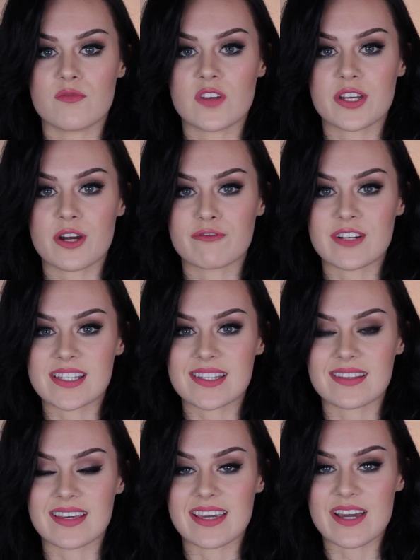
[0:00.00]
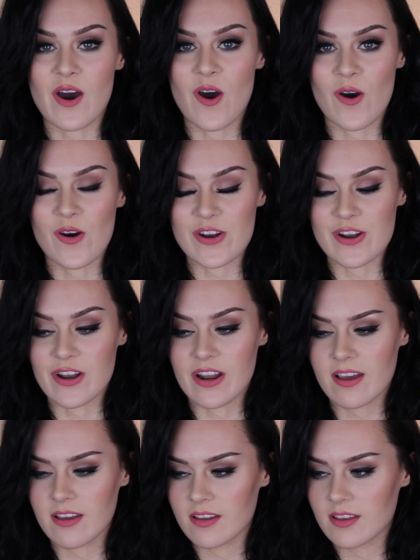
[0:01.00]
video recently
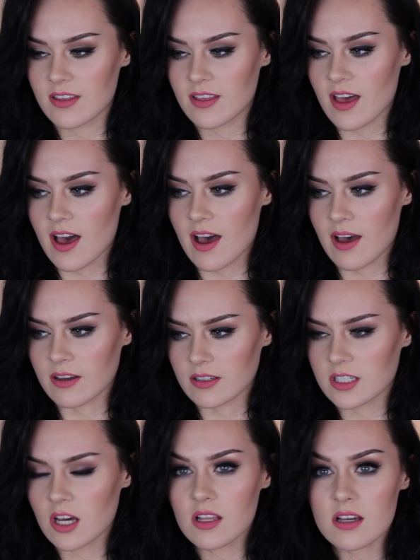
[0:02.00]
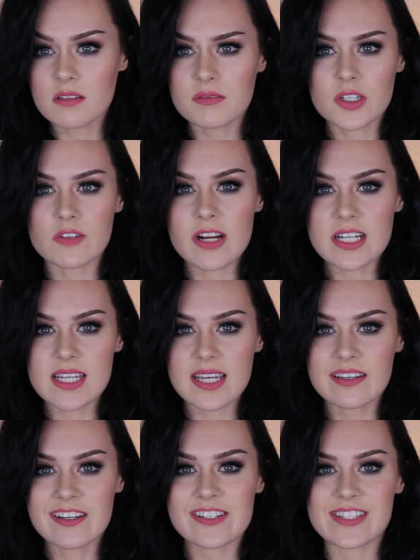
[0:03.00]
on colour
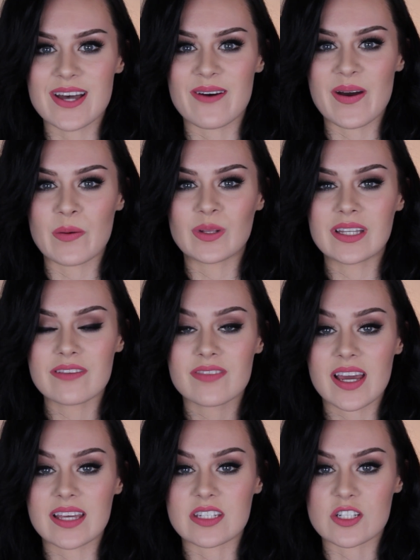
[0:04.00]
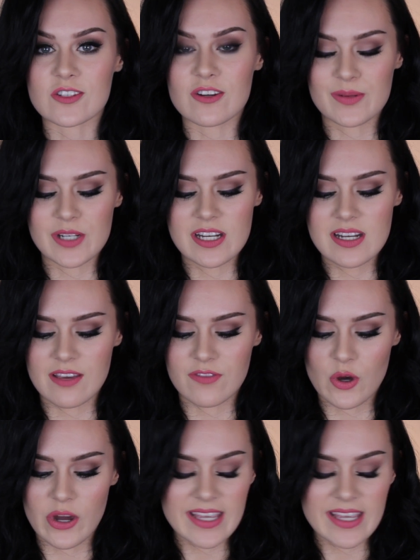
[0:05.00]
correcting, so I will leave that in the description if you're